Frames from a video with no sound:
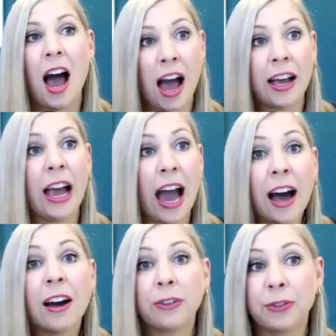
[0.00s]
I
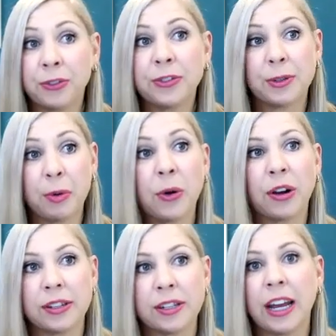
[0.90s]
have spoke
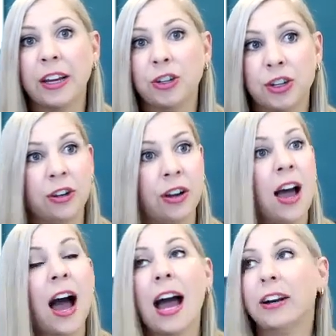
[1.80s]
on stage.
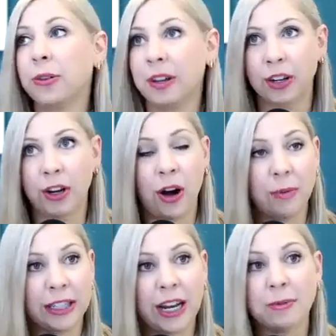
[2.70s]
I don't even know how
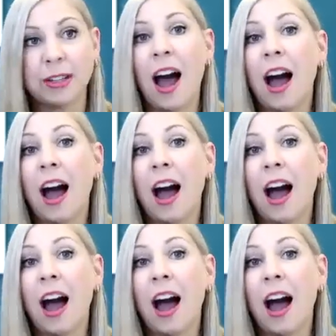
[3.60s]
many times.